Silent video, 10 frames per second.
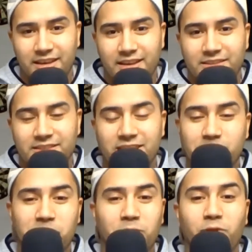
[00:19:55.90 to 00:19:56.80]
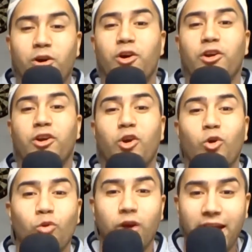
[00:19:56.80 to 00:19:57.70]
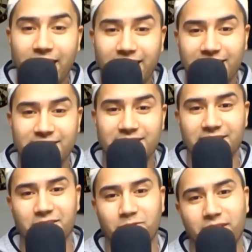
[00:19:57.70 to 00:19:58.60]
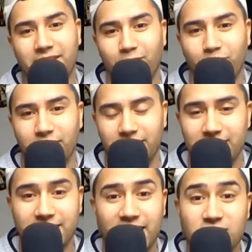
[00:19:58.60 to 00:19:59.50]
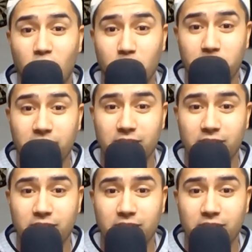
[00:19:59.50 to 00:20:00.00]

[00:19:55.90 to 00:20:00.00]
These people are crazy the way they run this. And that's all because,